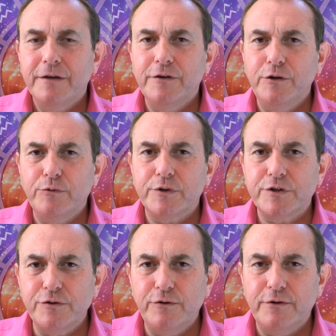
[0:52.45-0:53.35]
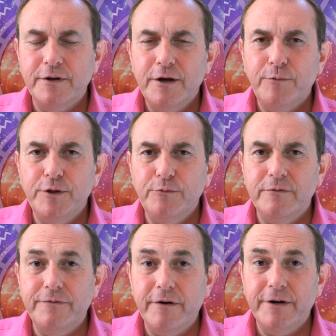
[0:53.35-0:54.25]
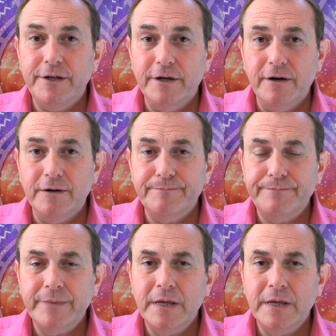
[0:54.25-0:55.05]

that you were taught when you were very young.